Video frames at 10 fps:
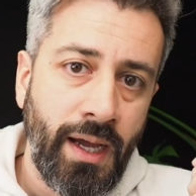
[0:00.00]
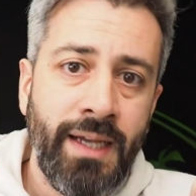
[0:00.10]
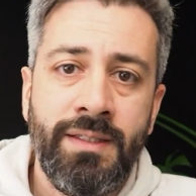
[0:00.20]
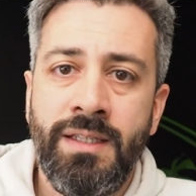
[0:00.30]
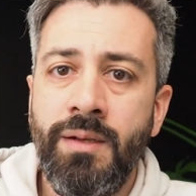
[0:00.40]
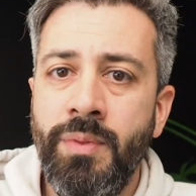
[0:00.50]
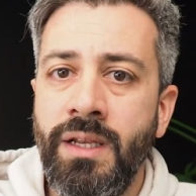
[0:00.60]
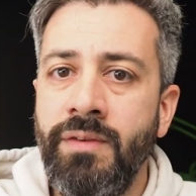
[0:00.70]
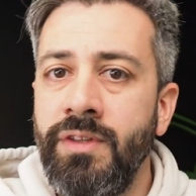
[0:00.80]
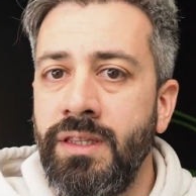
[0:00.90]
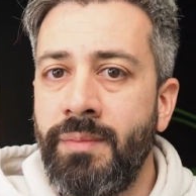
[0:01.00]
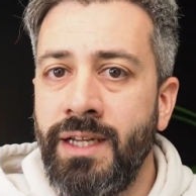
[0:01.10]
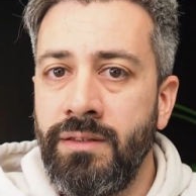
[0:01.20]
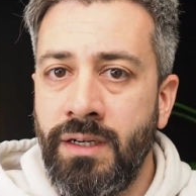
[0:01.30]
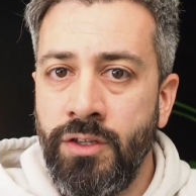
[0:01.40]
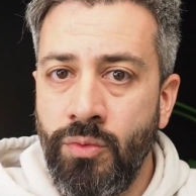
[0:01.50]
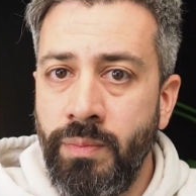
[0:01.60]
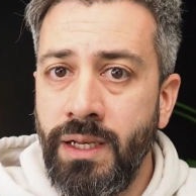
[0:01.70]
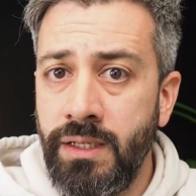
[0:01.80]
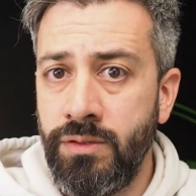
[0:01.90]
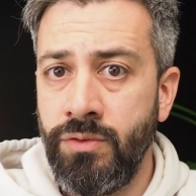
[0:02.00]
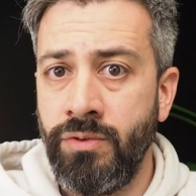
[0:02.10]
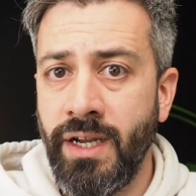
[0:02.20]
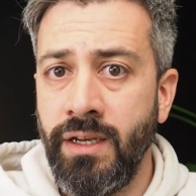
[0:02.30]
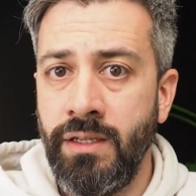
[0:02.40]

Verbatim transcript: I still believe in the mantra, you build it, you run